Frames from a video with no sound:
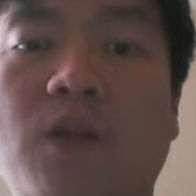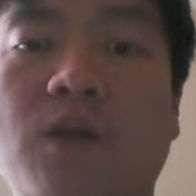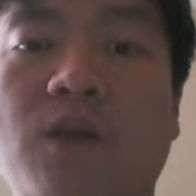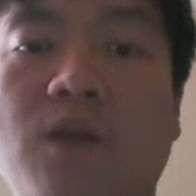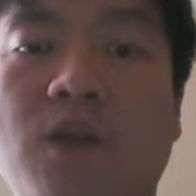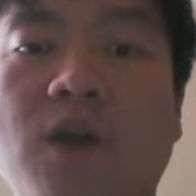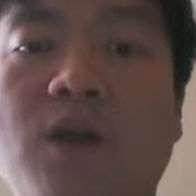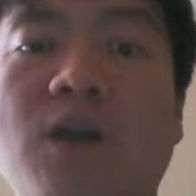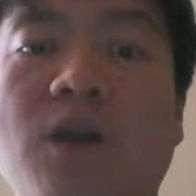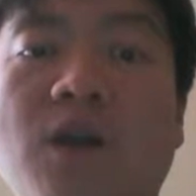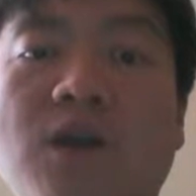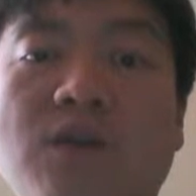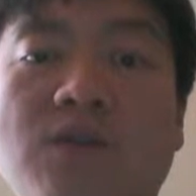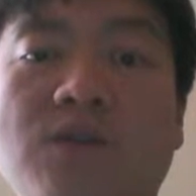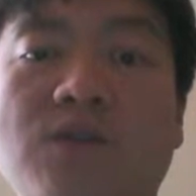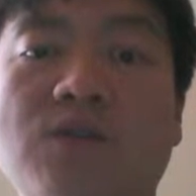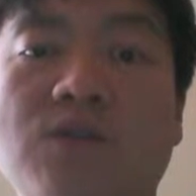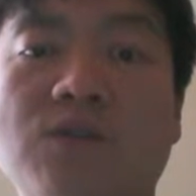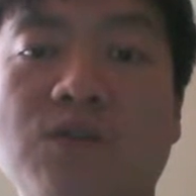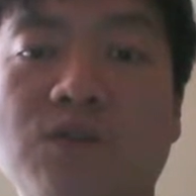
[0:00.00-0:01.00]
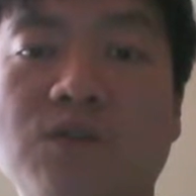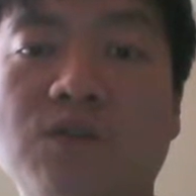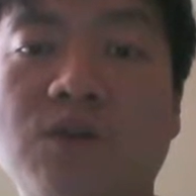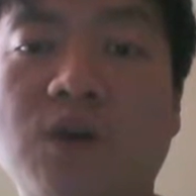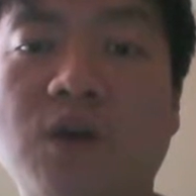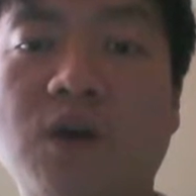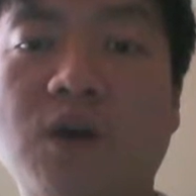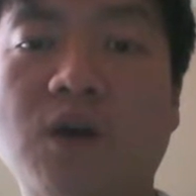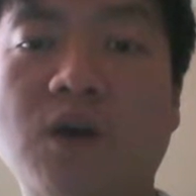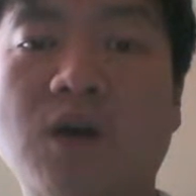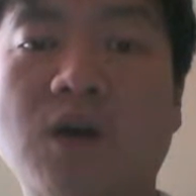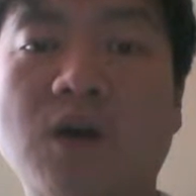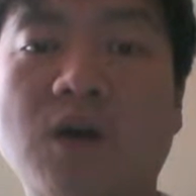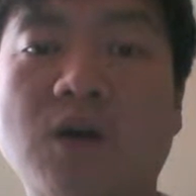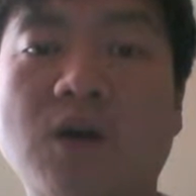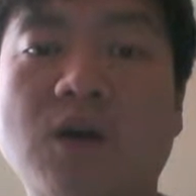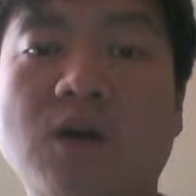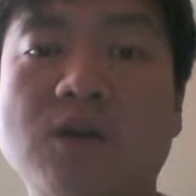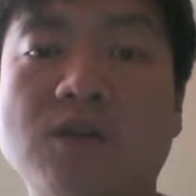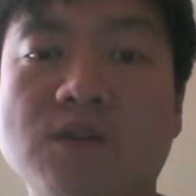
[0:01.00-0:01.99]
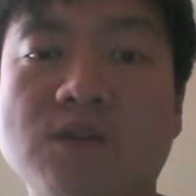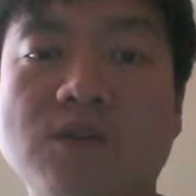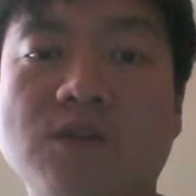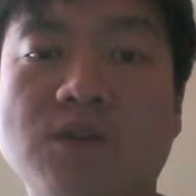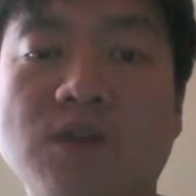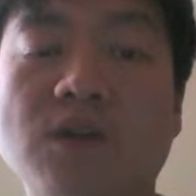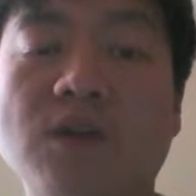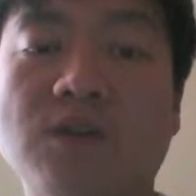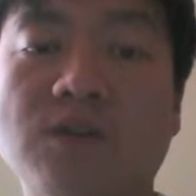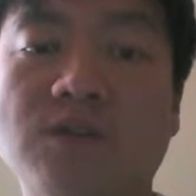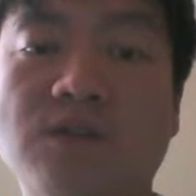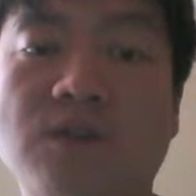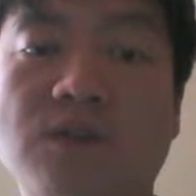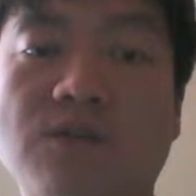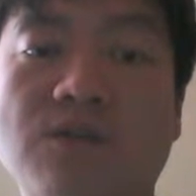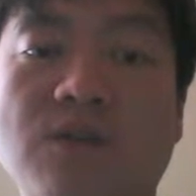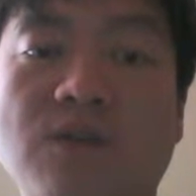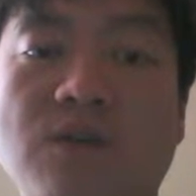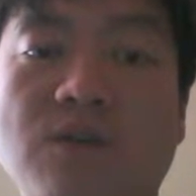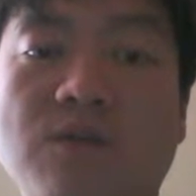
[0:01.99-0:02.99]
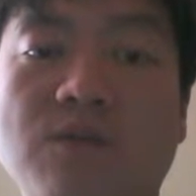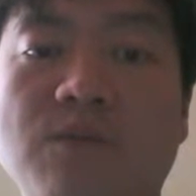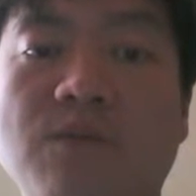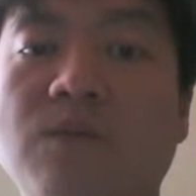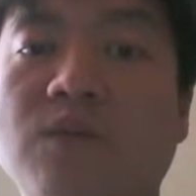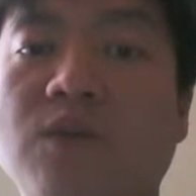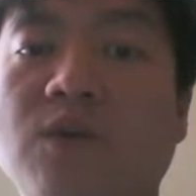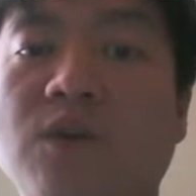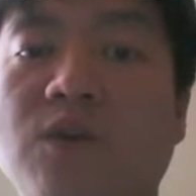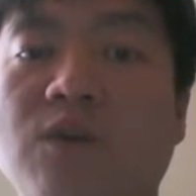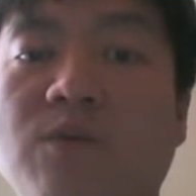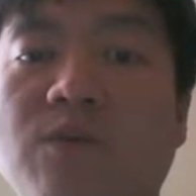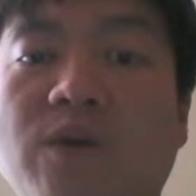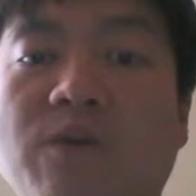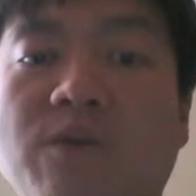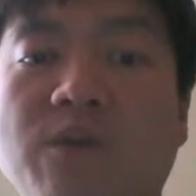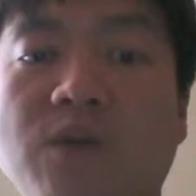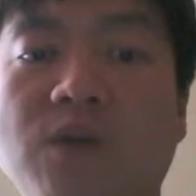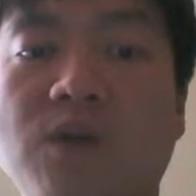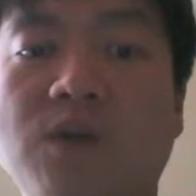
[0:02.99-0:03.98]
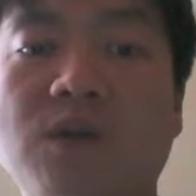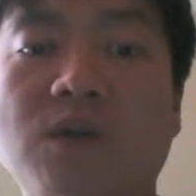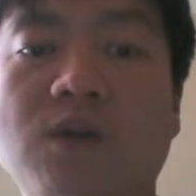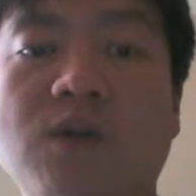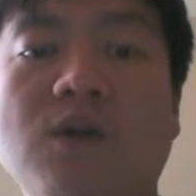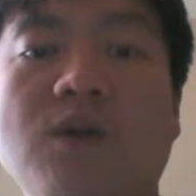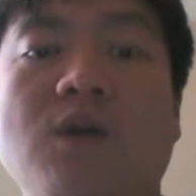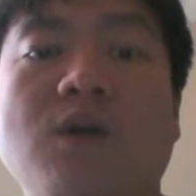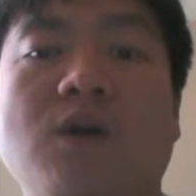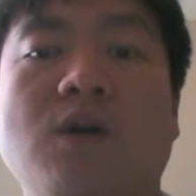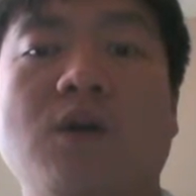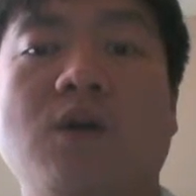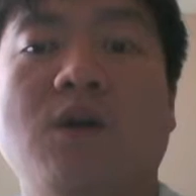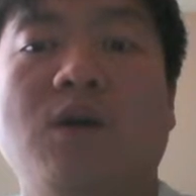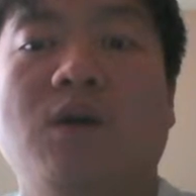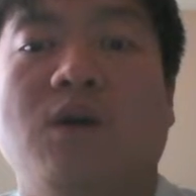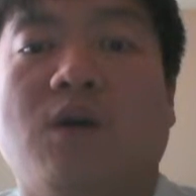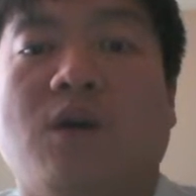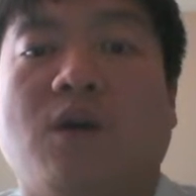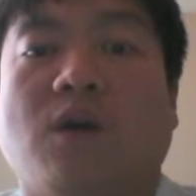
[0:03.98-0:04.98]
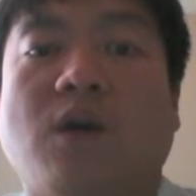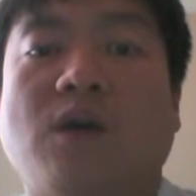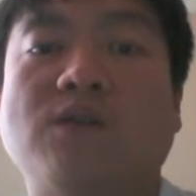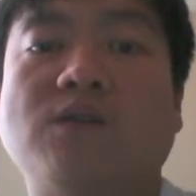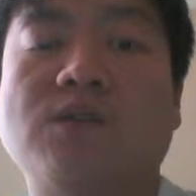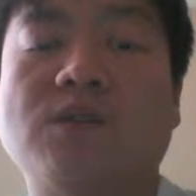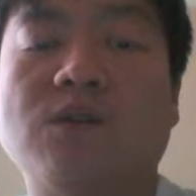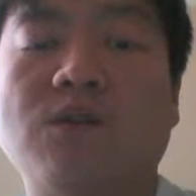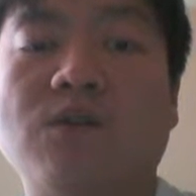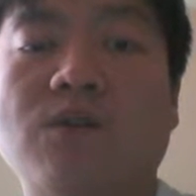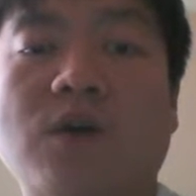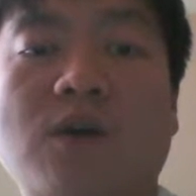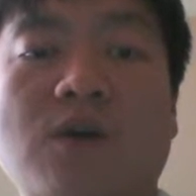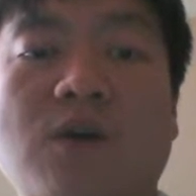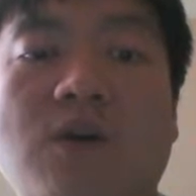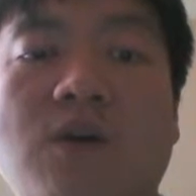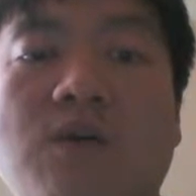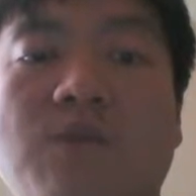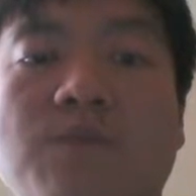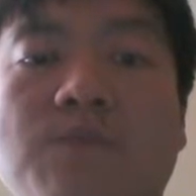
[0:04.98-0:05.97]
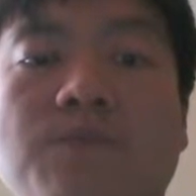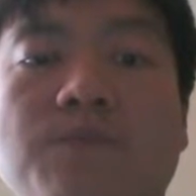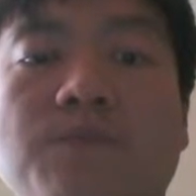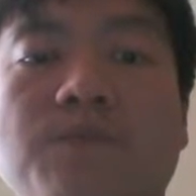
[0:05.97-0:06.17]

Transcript: then I took this data set from Airbnb and Zillow.com.